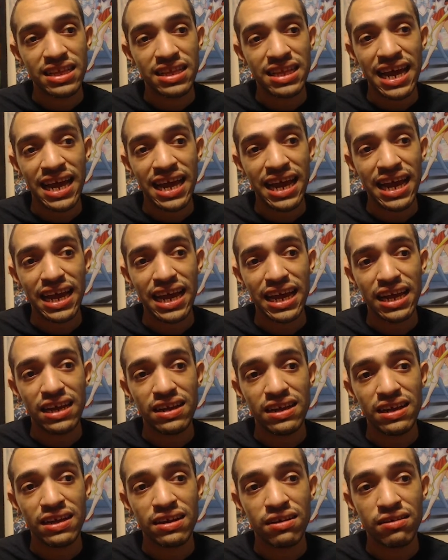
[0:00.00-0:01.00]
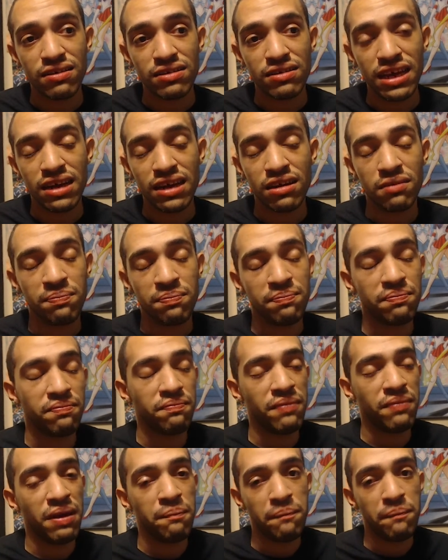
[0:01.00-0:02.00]
they could have
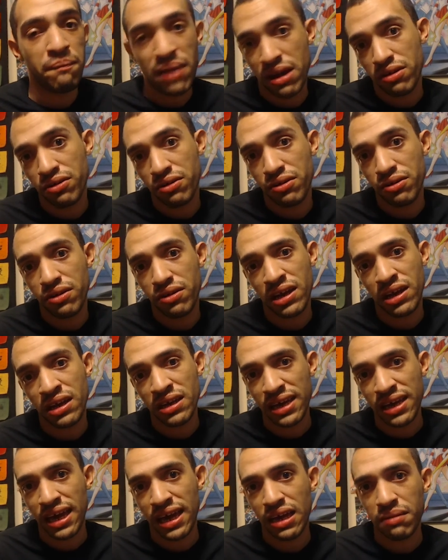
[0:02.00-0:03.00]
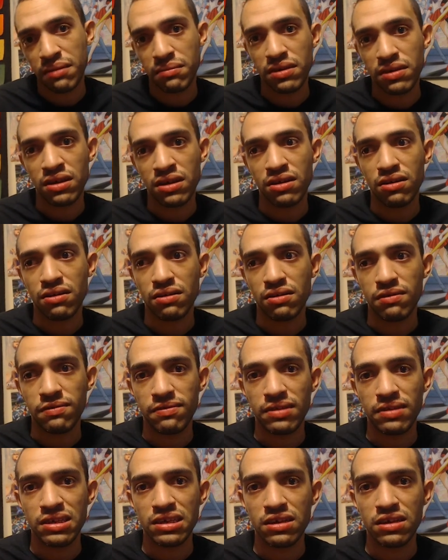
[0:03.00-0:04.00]
been better in the game, you know.
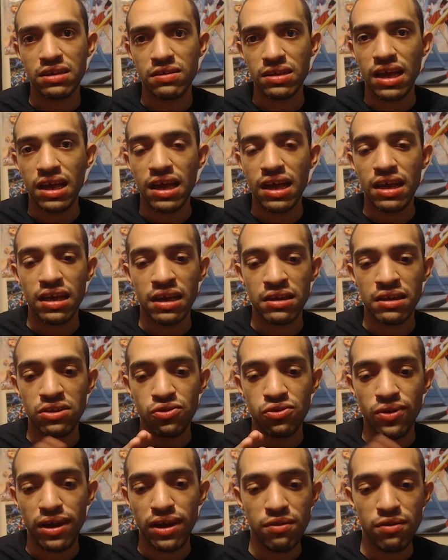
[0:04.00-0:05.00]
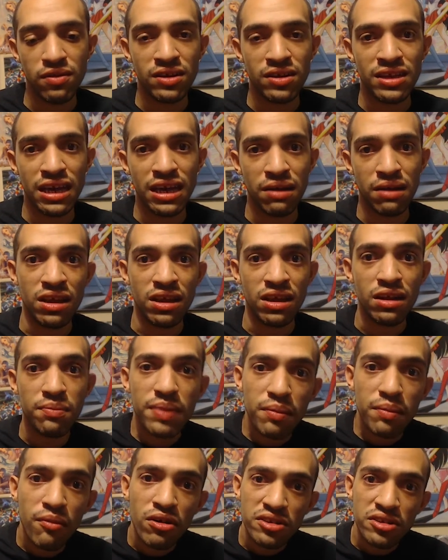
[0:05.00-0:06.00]
Just, it's great, it would have taken a little
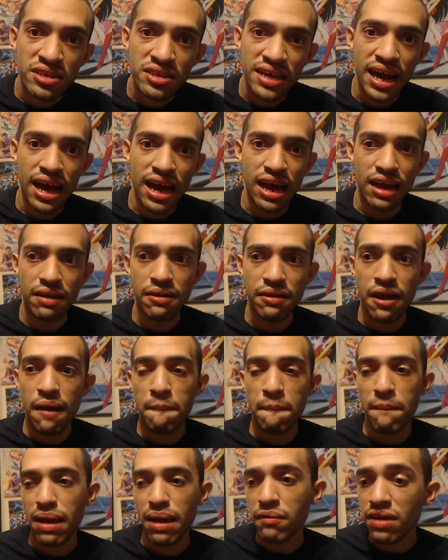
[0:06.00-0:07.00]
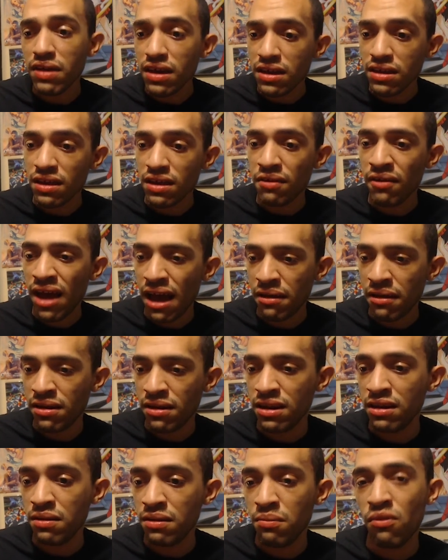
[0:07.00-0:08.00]
bit more time. Maybe if they had a
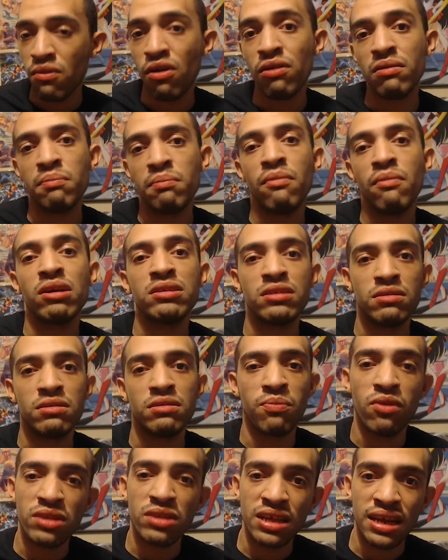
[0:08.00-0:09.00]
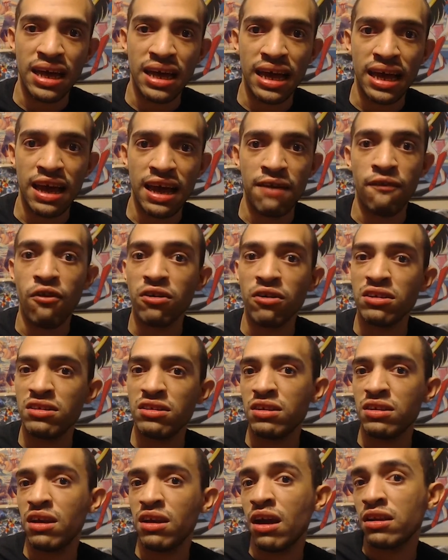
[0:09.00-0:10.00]
little more, much more delay and
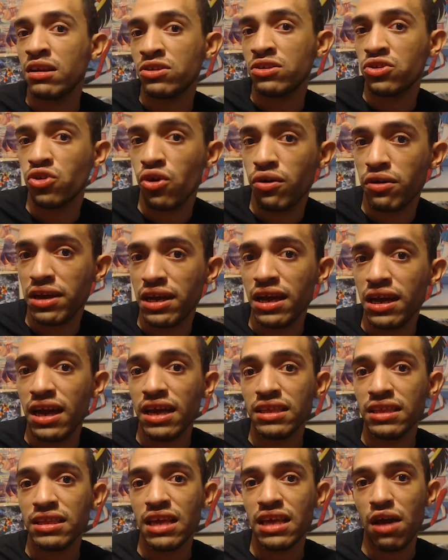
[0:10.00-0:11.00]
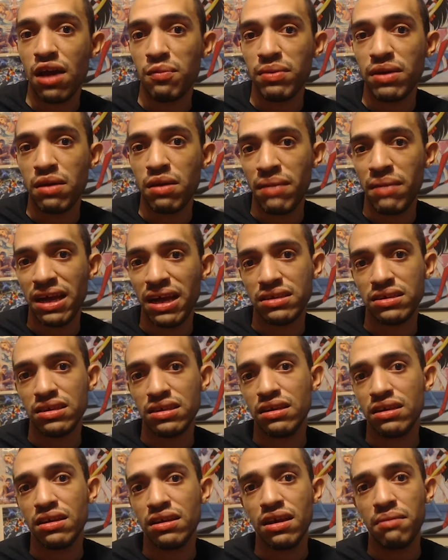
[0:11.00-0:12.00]
focusing on the story, that would be
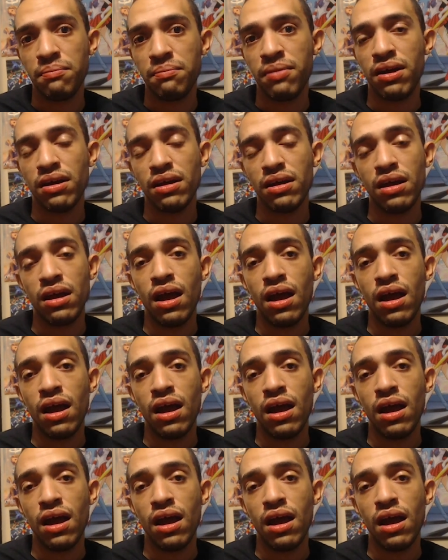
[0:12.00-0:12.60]
amazing. But